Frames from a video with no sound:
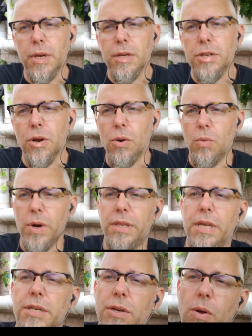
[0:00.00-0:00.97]
So with
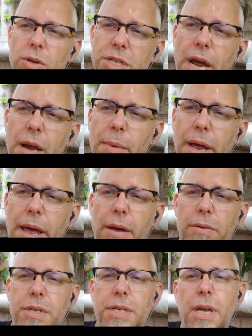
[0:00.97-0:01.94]
this whole side of my
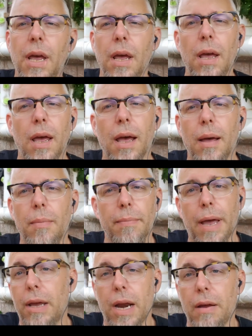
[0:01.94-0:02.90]
house,
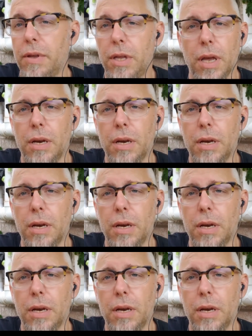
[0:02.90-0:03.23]
I can have